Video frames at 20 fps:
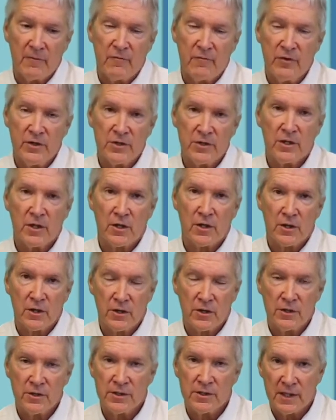Vision
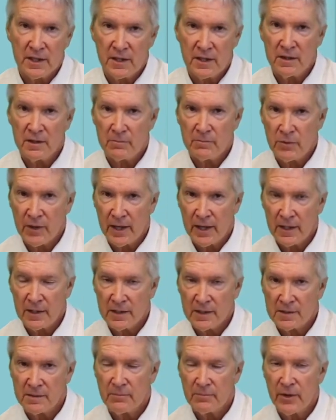occurs in the brain.
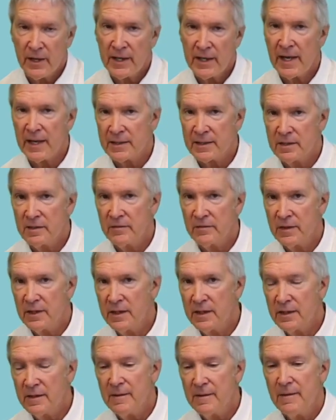It's a brain
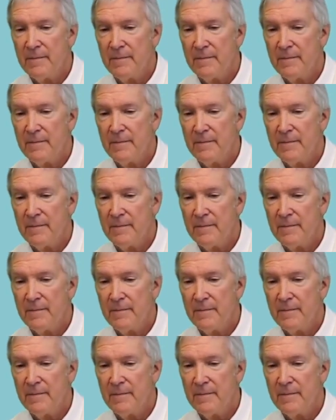activity.